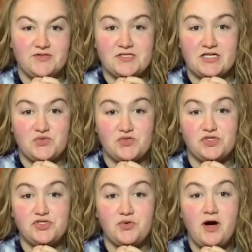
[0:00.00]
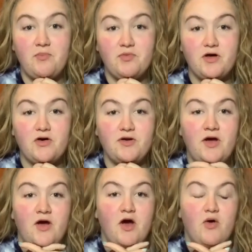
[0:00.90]
scheduled to upload
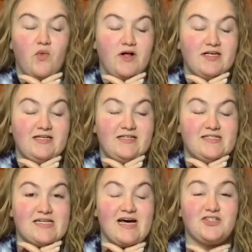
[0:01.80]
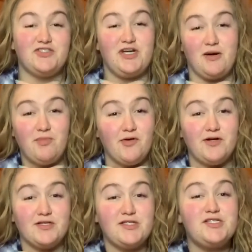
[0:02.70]
well it is actually
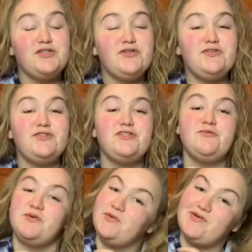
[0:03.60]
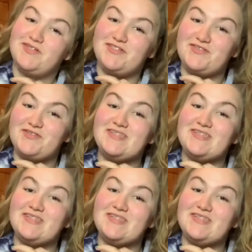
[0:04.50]
uploading to YouTube but we will do